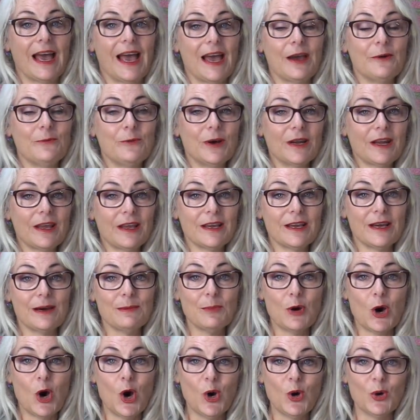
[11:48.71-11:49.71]
And when I
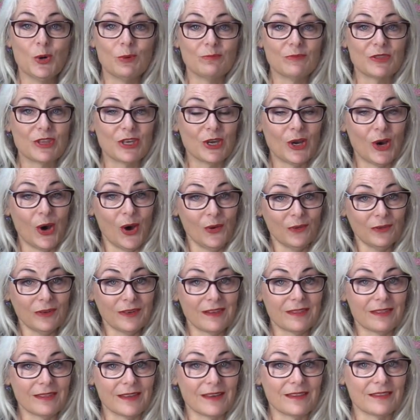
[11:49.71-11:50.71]
come home, the
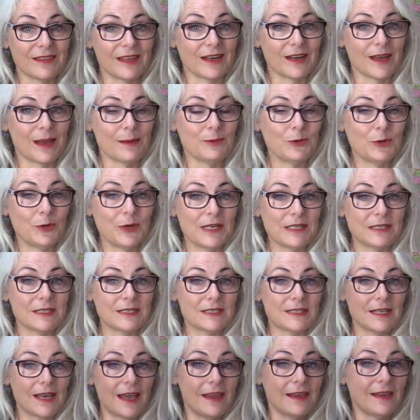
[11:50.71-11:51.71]
only thing that I'm going
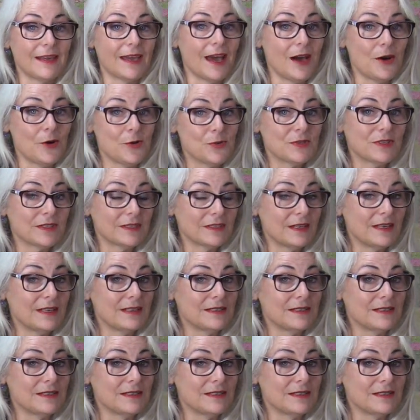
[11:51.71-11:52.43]
to take out